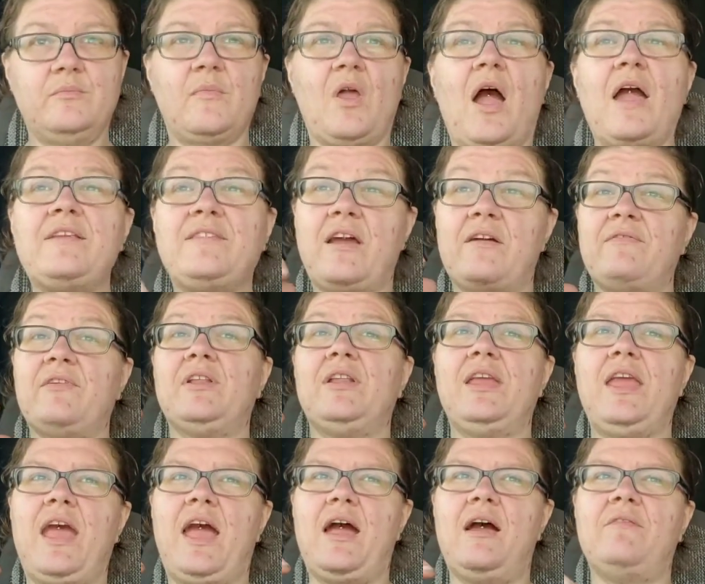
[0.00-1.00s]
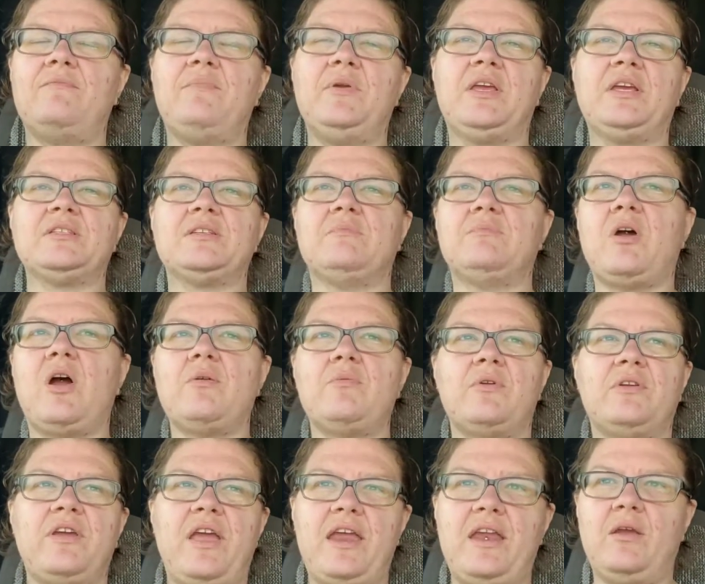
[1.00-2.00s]
I definitely have, because I'm not
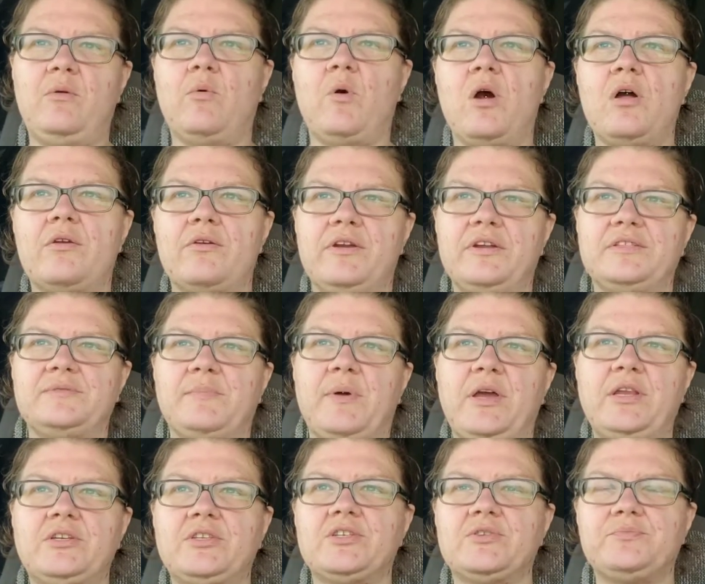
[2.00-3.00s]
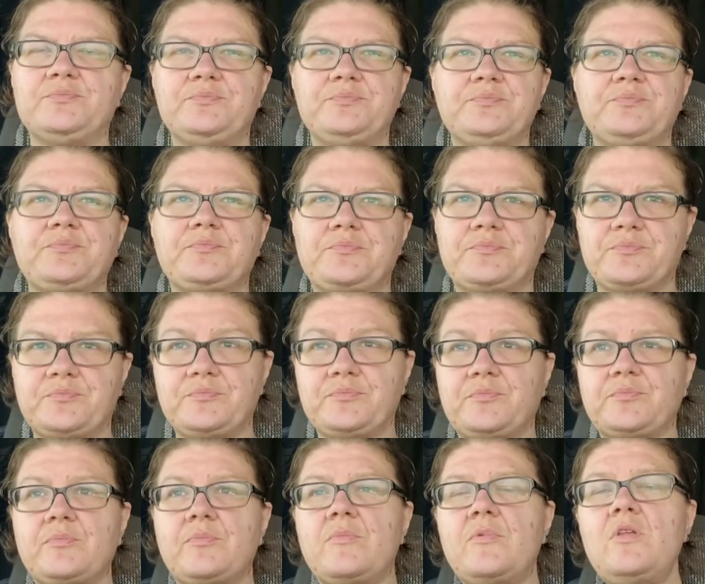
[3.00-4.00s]
retaining water as much,
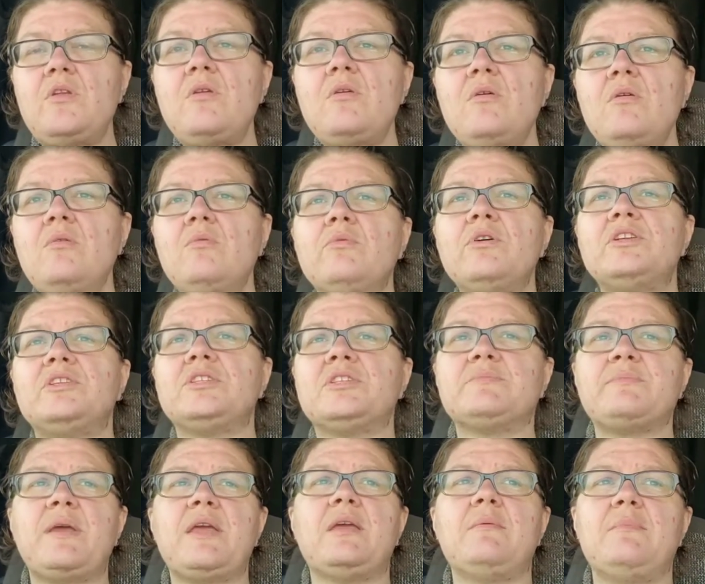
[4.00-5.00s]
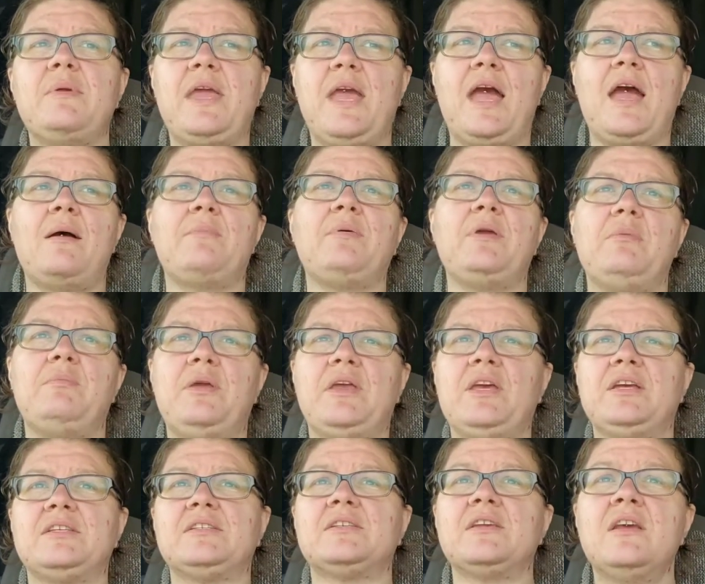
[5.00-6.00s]
which is making me happy,
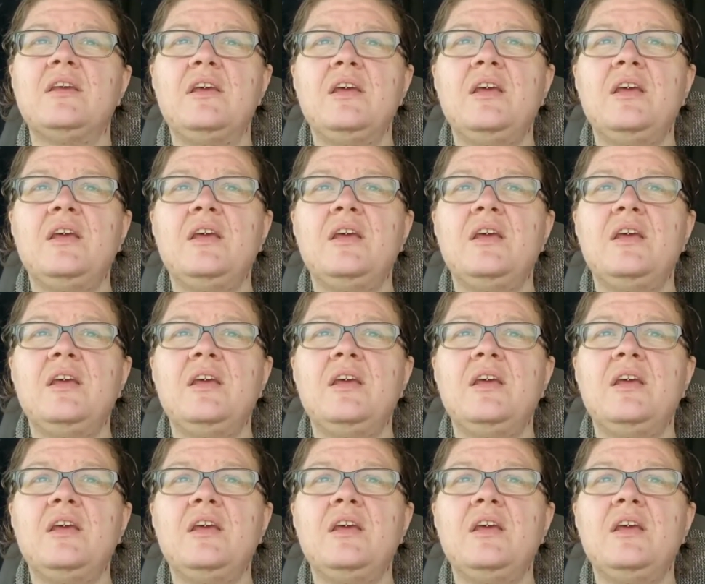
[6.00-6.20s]
because